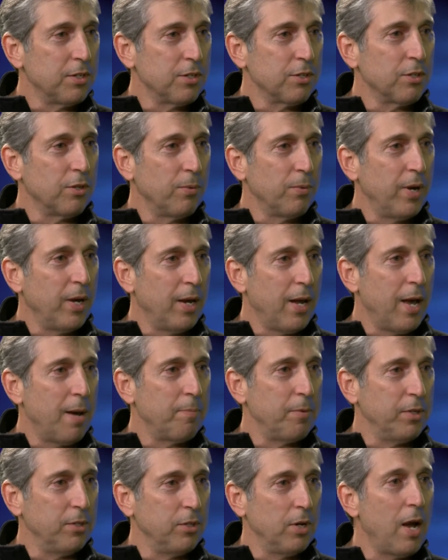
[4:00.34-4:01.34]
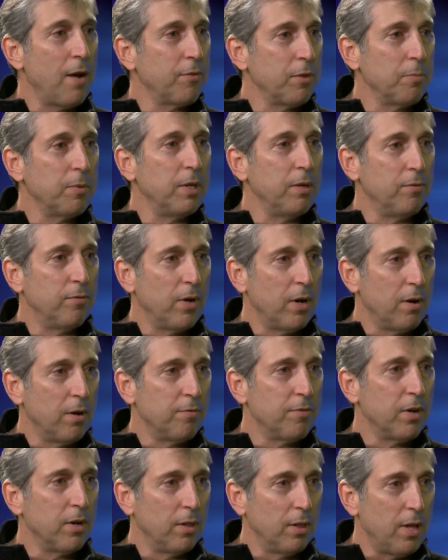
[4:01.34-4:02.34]
just the way it happens. You have to be very,
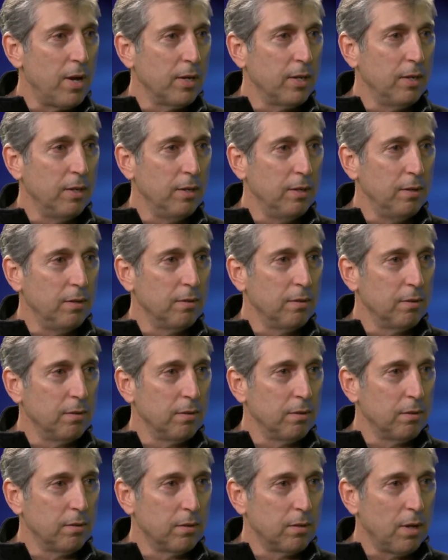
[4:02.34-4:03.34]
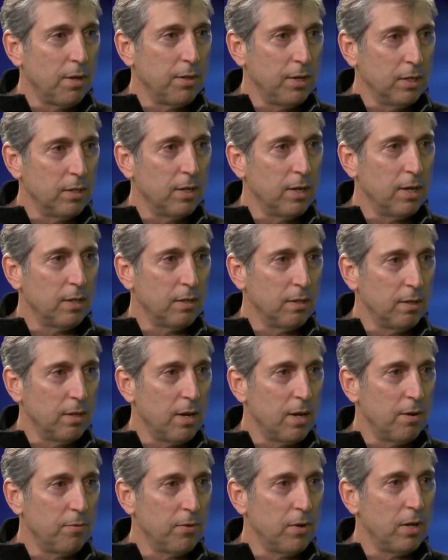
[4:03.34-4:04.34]
very lucky, I think, to get to the
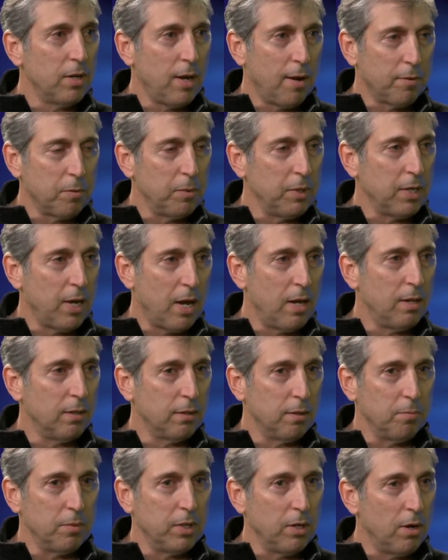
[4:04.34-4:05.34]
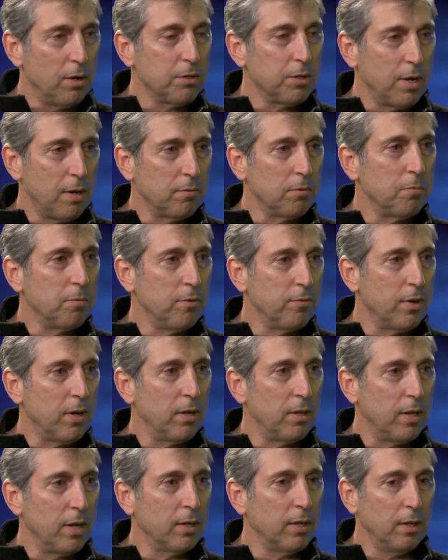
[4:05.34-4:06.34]
NFL. You have to be talented, but you also have to be
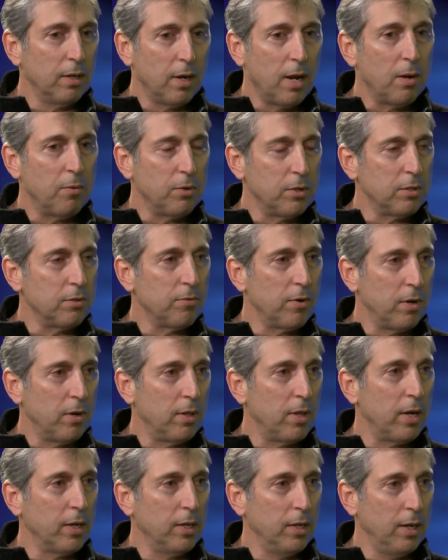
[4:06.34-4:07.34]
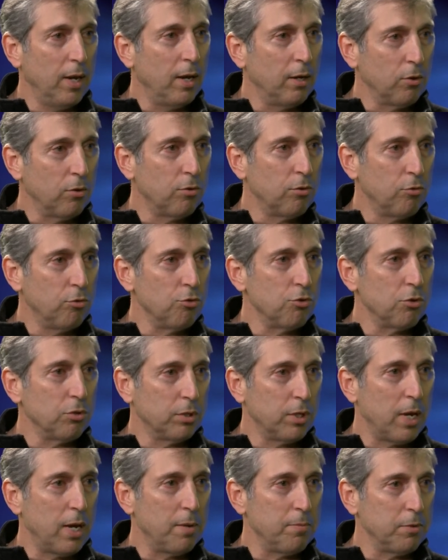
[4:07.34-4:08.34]
very lucky. And I was very lucky at crucial
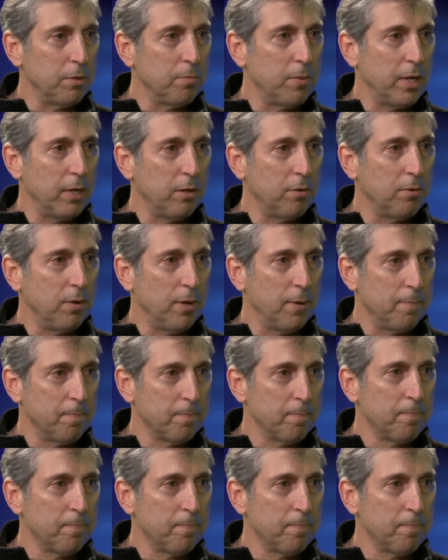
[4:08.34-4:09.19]
times in my career.